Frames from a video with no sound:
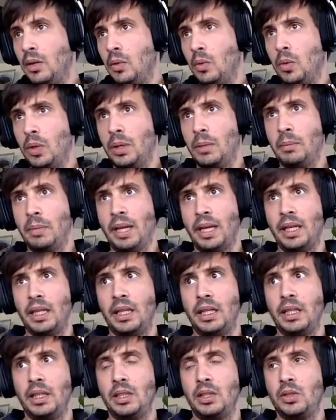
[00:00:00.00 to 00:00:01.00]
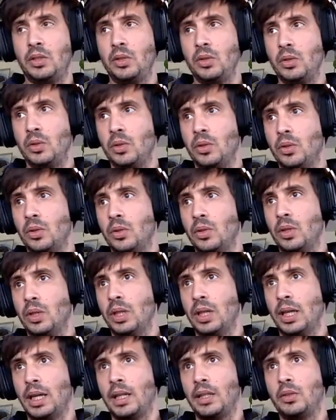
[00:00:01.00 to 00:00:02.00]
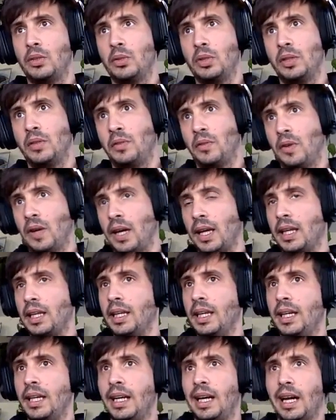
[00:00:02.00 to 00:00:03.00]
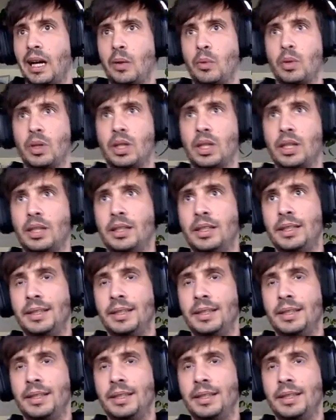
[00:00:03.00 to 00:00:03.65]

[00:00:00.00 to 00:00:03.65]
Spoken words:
we may need to define our